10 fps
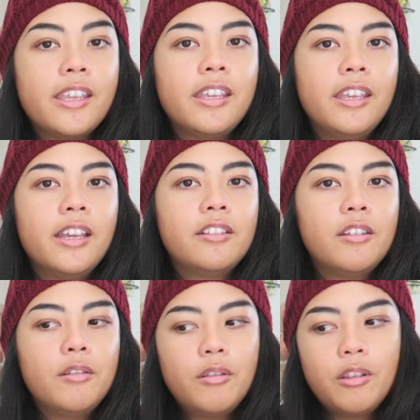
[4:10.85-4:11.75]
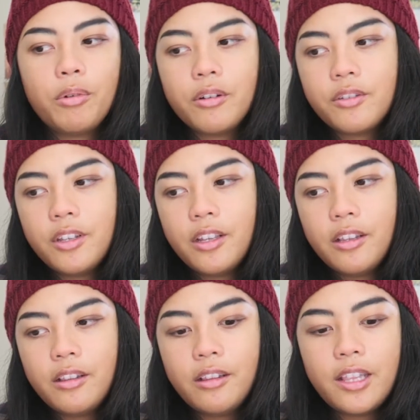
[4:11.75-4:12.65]
can get to the
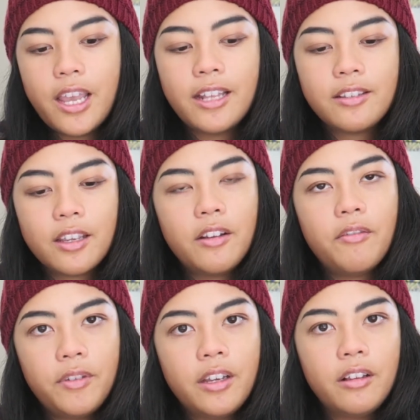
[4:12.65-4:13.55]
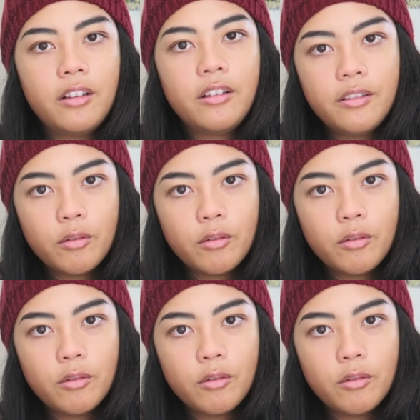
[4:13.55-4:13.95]
person that's gonna fill